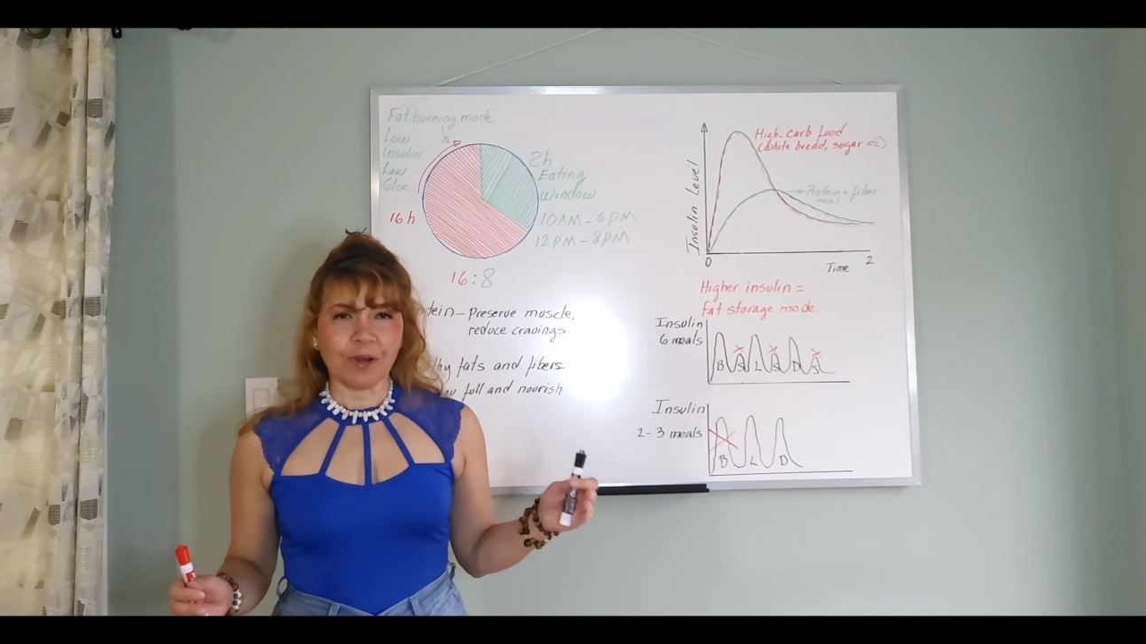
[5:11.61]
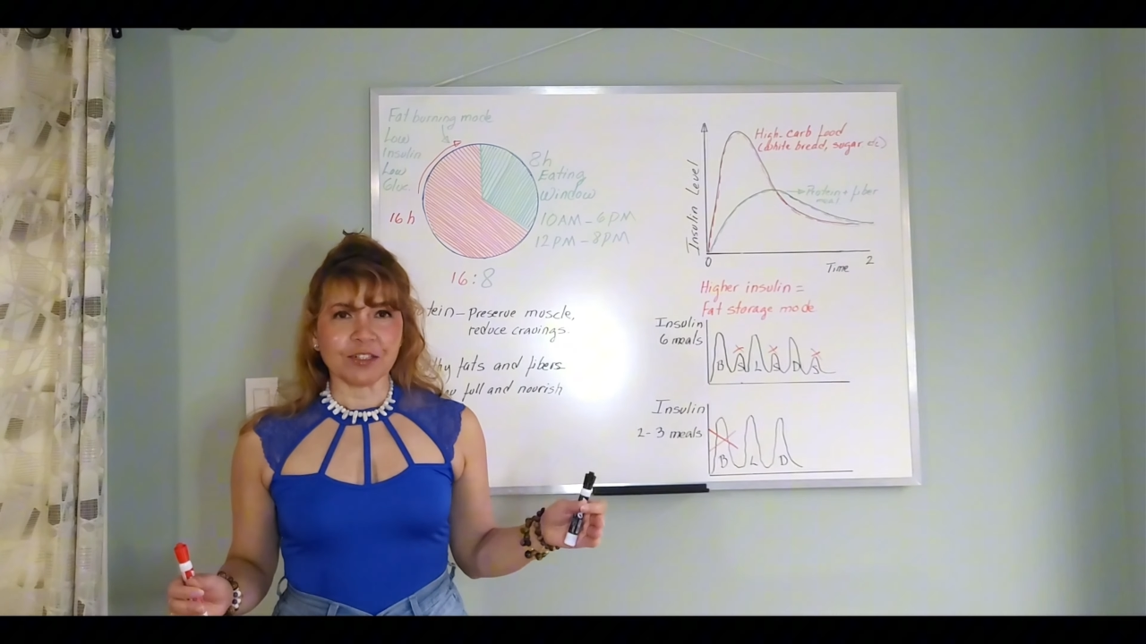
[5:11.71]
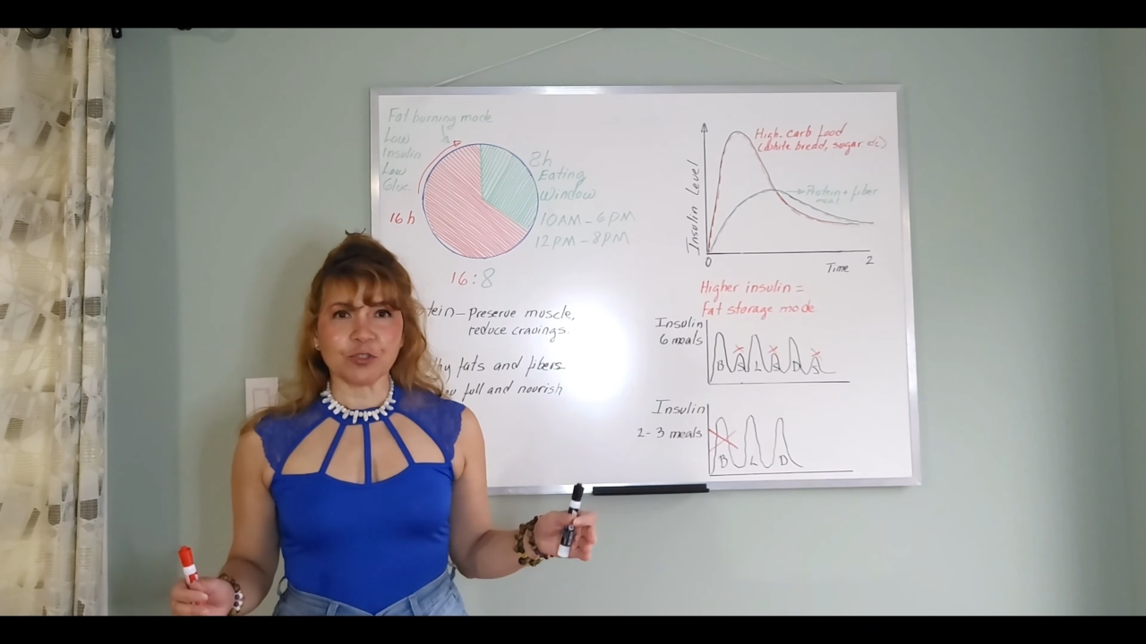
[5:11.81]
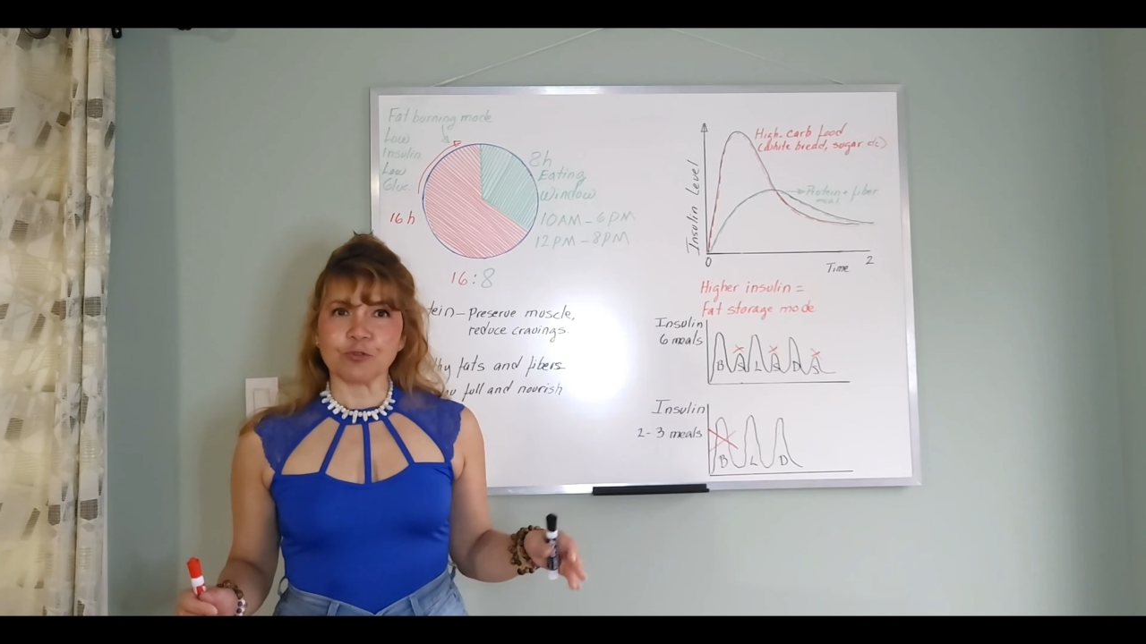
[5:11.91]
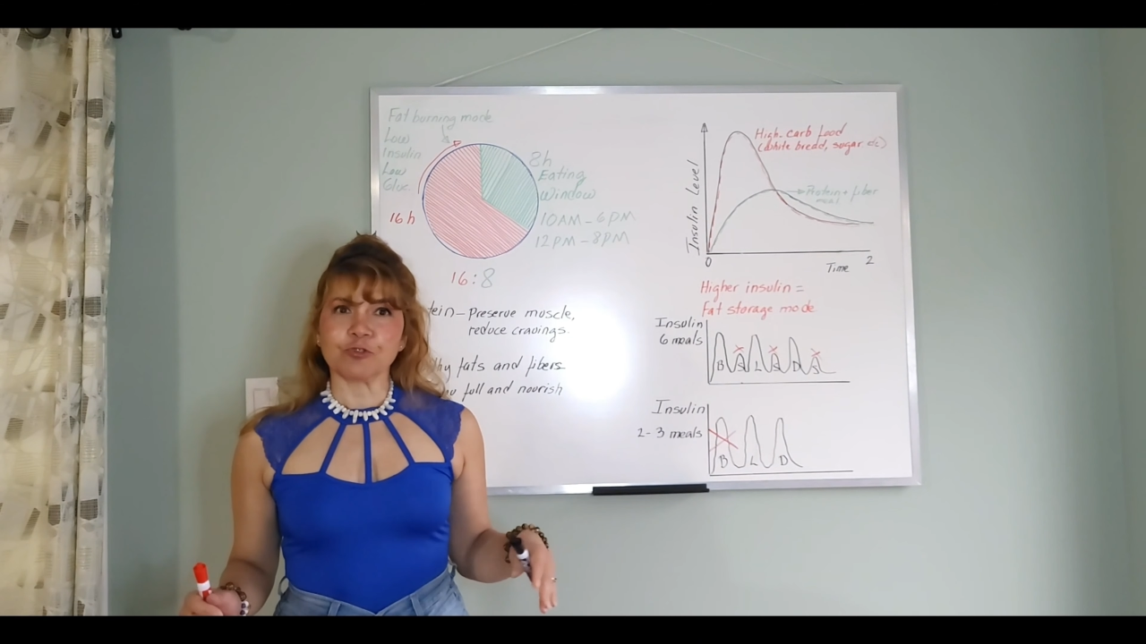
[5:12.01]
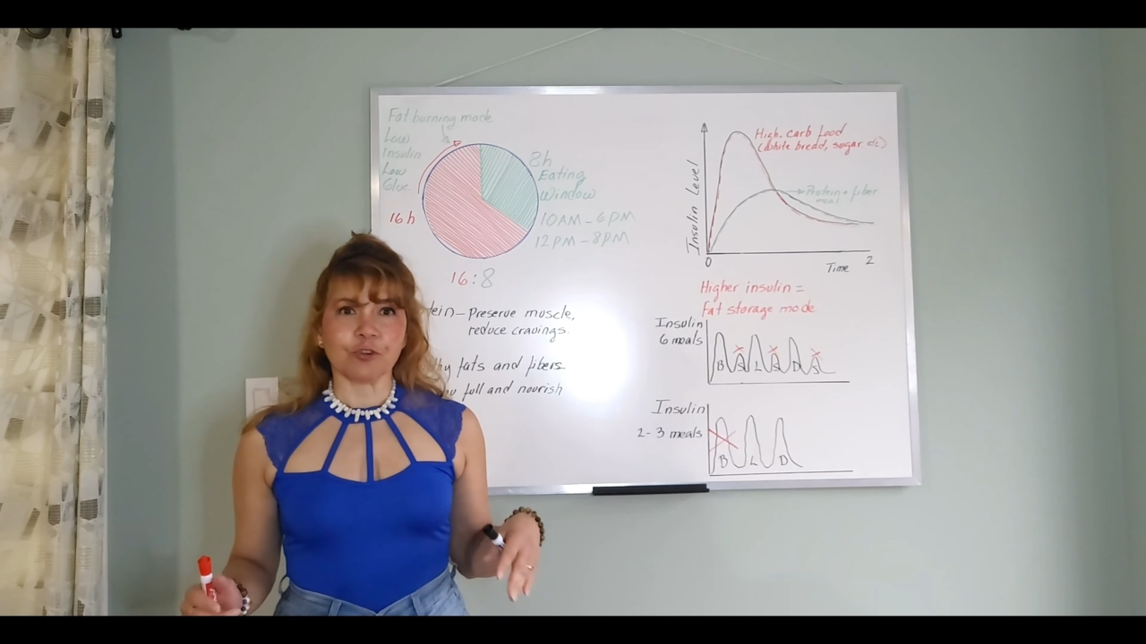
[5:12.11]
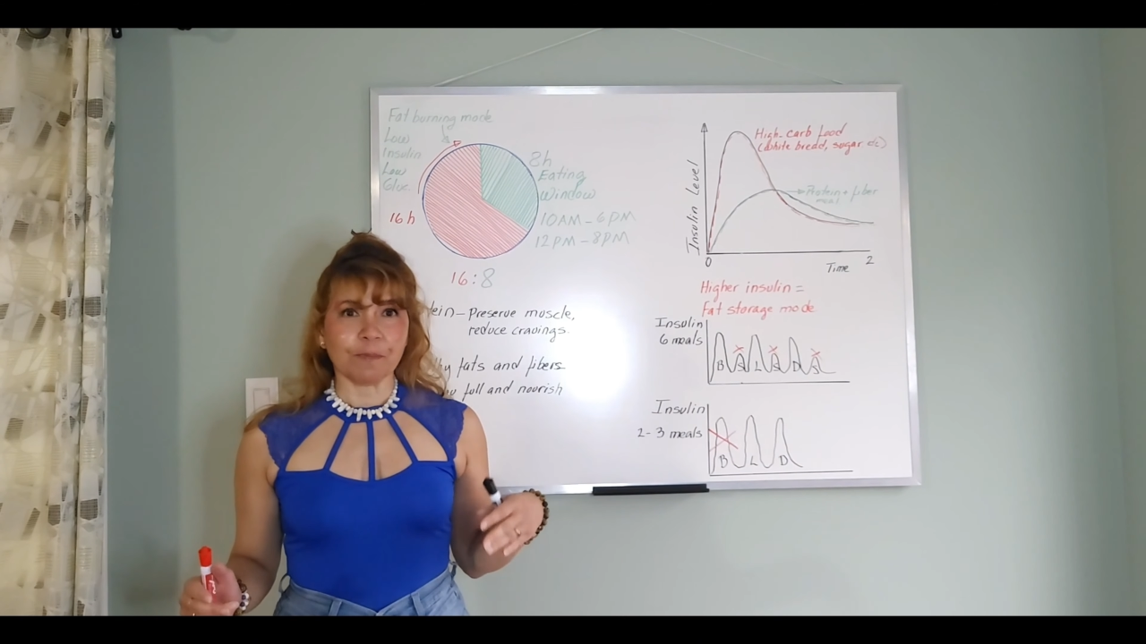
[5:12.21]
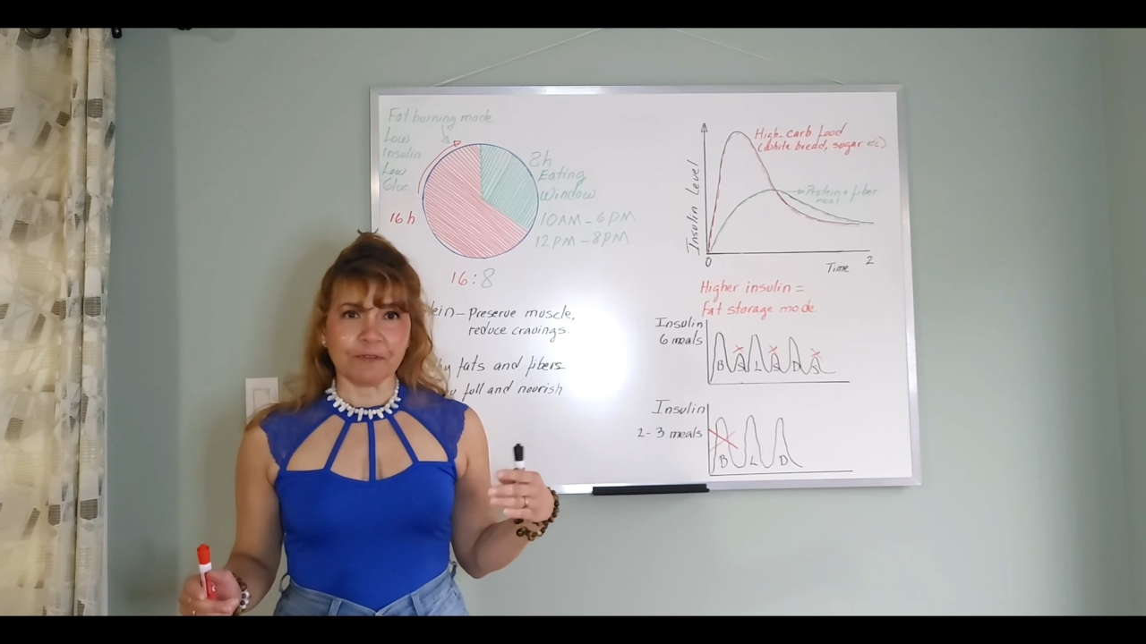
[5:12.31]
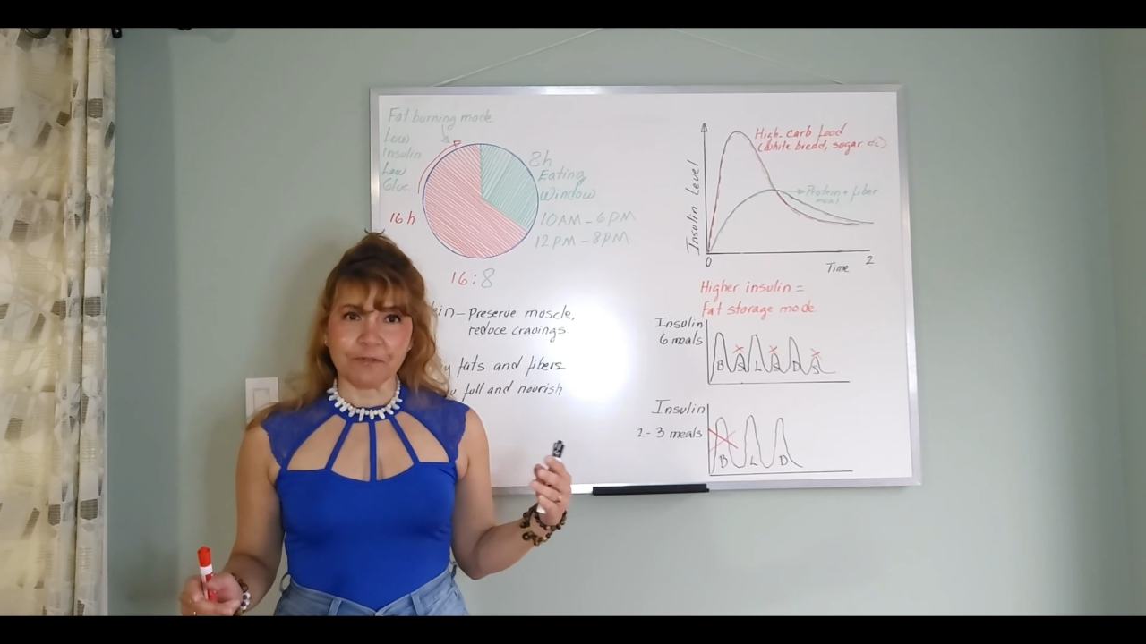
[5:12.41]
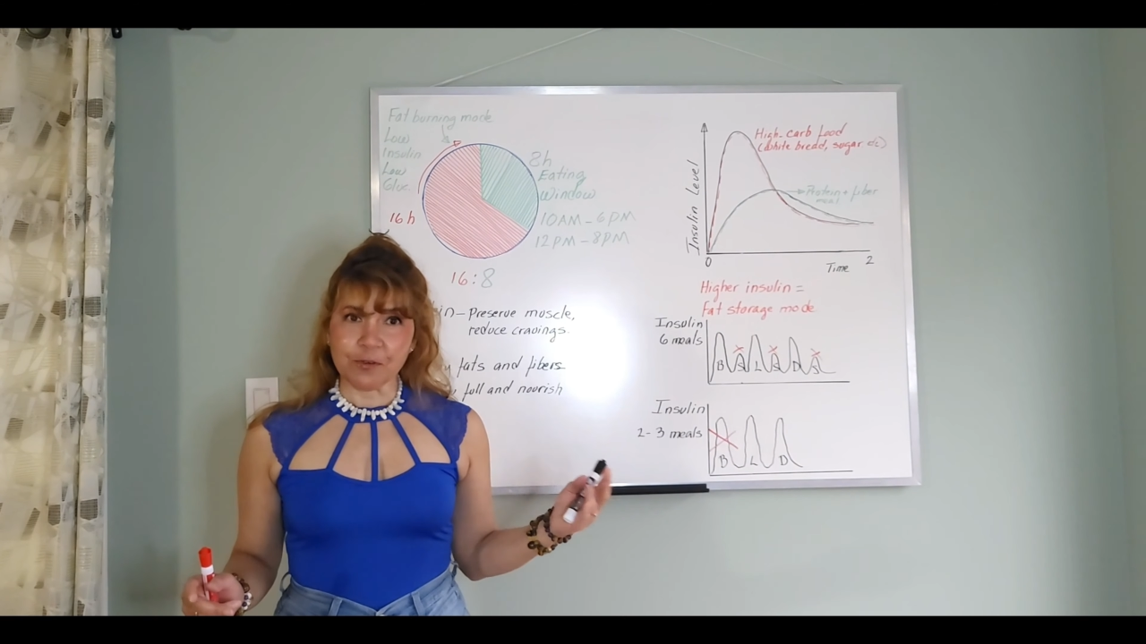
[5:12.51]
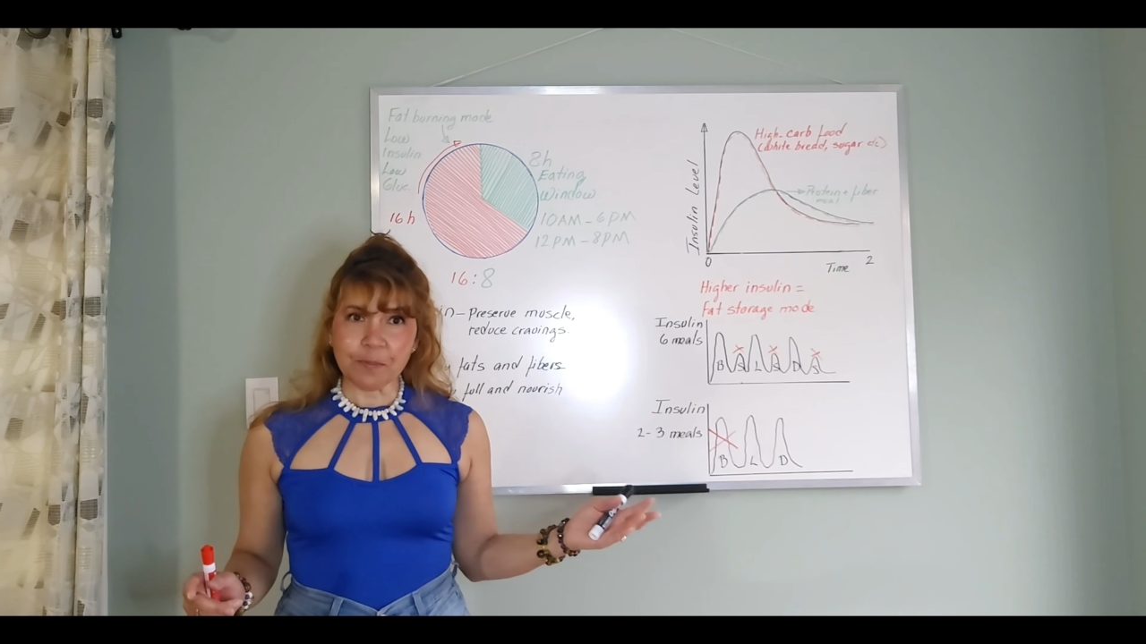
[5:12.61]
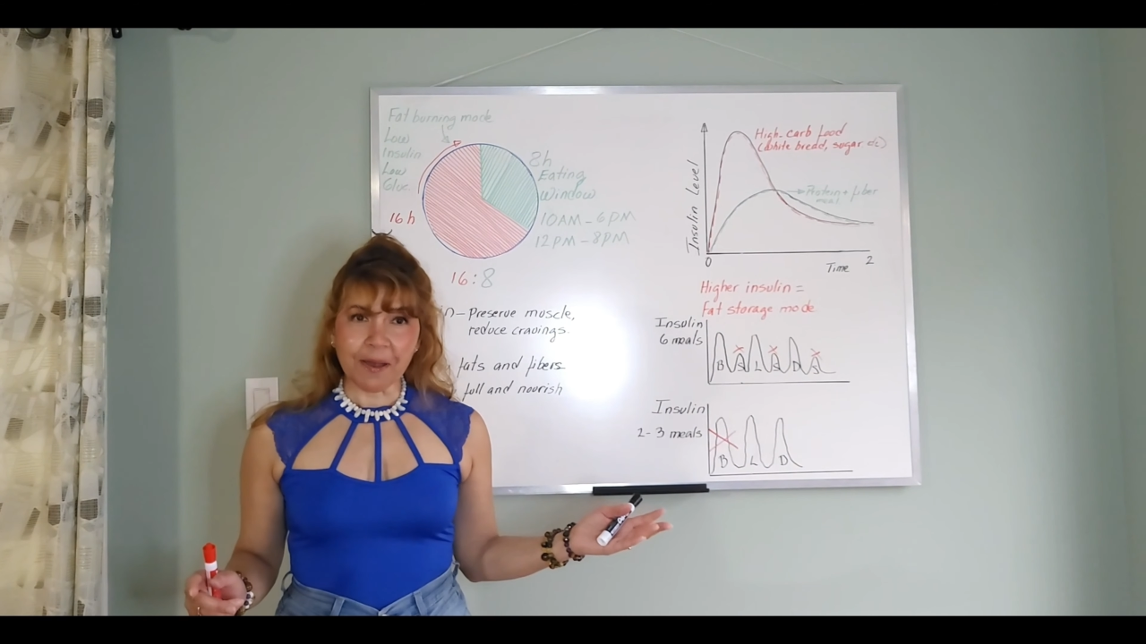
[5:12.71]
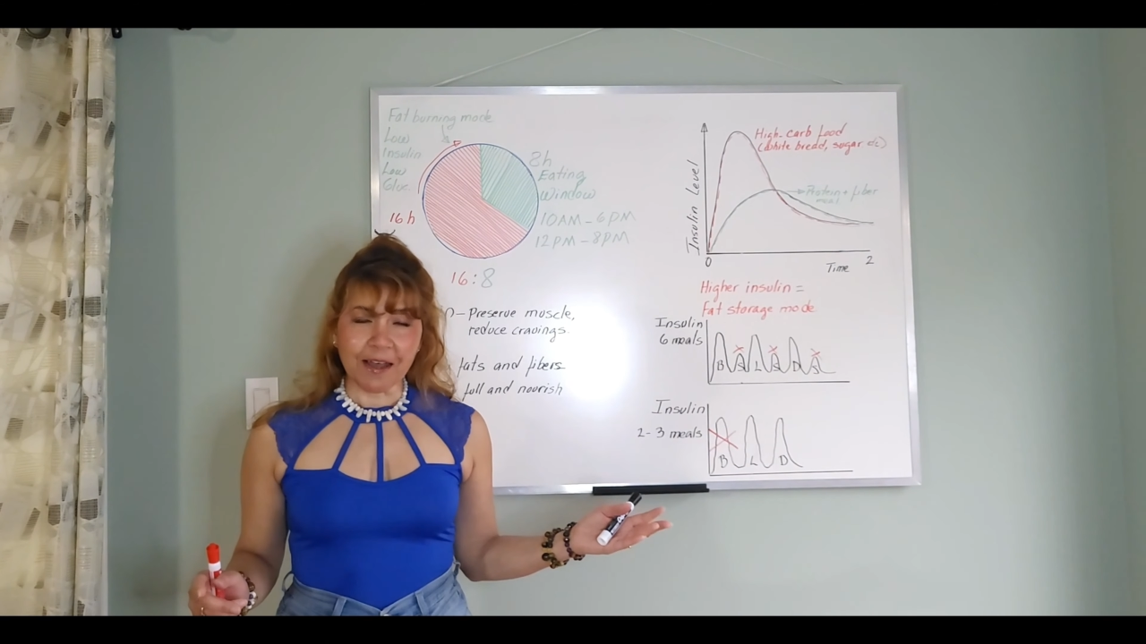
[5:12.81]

want to drop a few